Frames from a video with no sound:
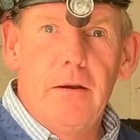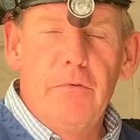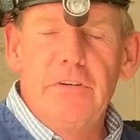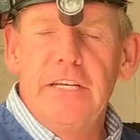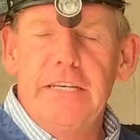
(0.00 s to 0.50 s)

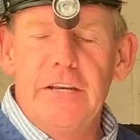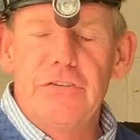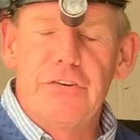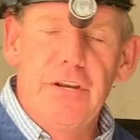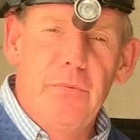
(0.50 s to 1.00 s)
routine
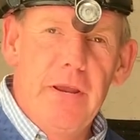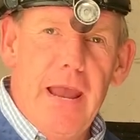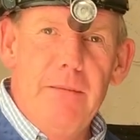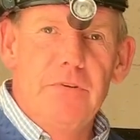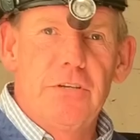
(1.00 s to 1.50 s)
dentistry. We
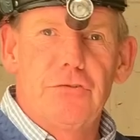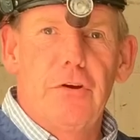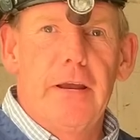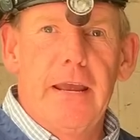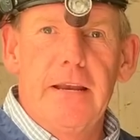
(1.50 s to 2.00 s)
aim to
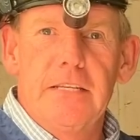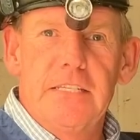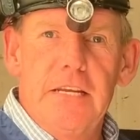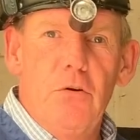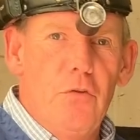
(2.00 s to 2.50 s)
try and get to
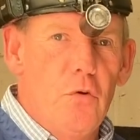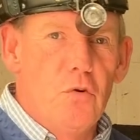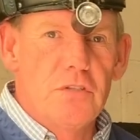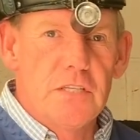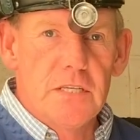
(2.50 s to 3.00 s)
see all the
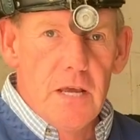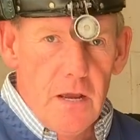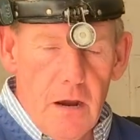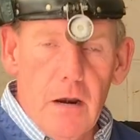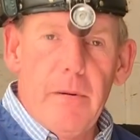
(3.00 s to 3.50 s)
horses
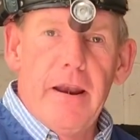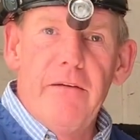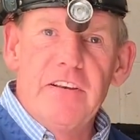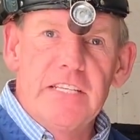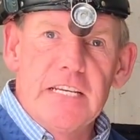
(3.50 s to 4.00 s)
on about
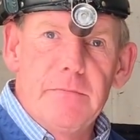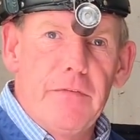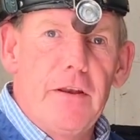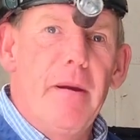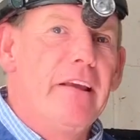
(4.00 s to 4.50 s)
every 6
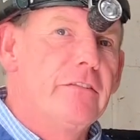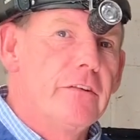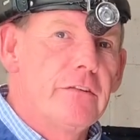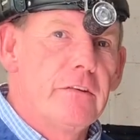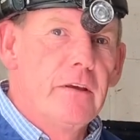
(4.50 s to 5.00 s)
monthly
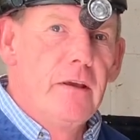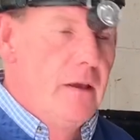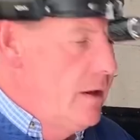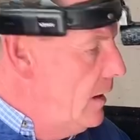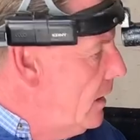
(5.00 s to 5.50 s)
basis.
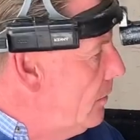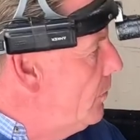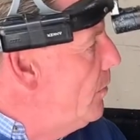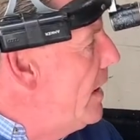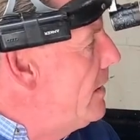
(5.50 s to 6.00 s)

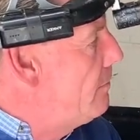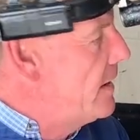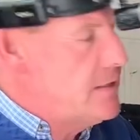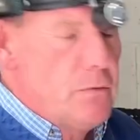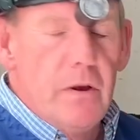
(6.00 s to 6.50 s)
We basically